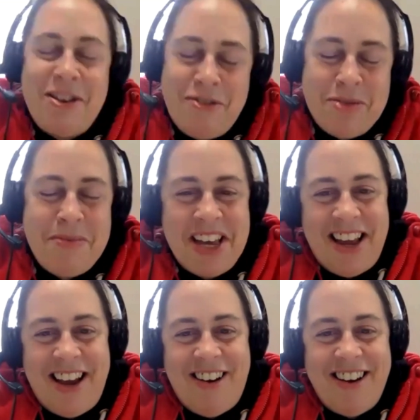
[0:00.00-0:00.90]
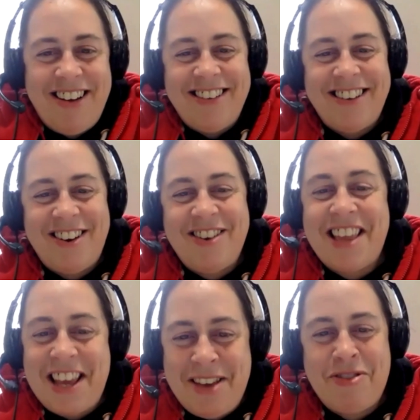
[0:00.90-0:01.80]
you for being here, or
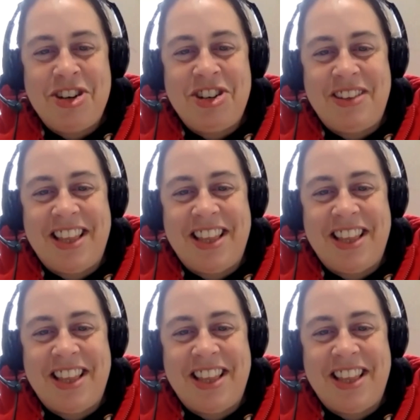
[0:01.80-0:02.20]
thank you for doing